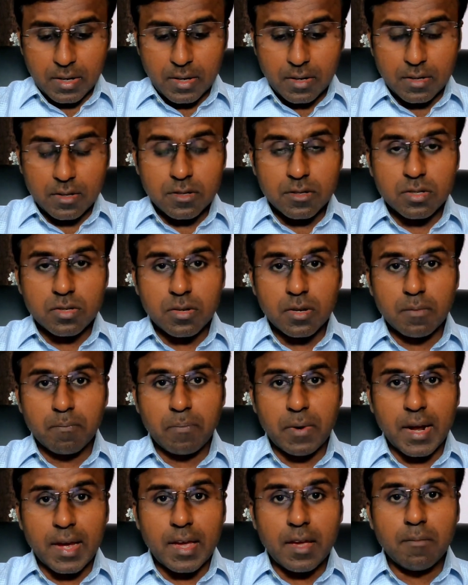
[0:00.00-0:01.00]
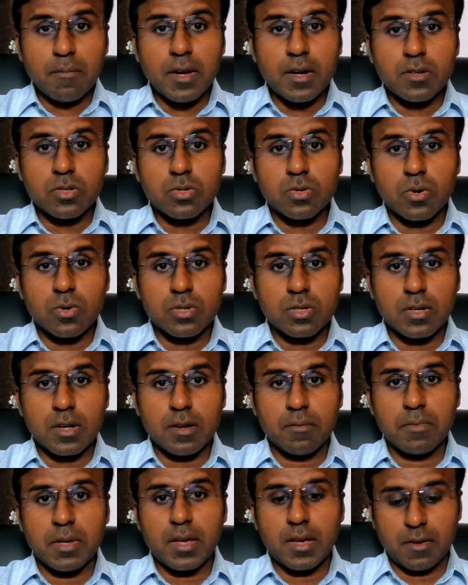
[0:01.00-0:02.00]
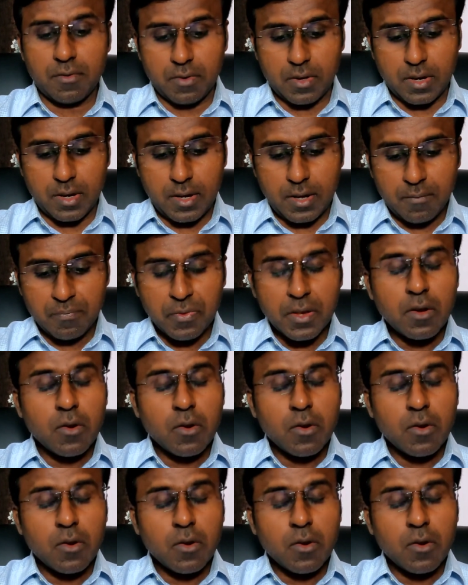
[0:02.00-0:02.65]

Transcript: but in primate social behavior